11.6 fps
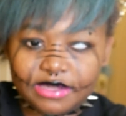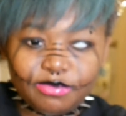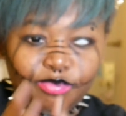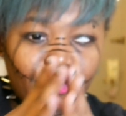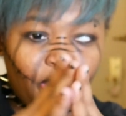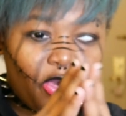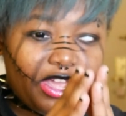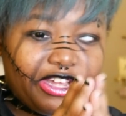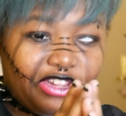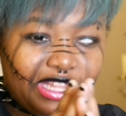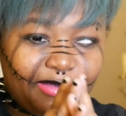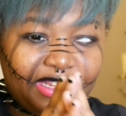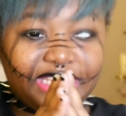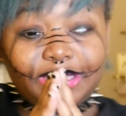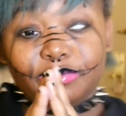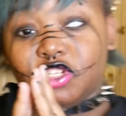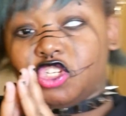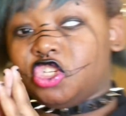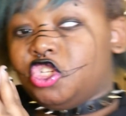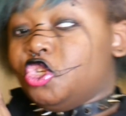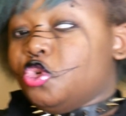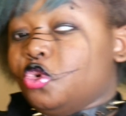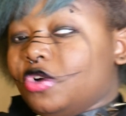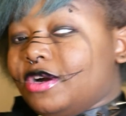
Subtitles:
them boil. I'm gonna let them stew.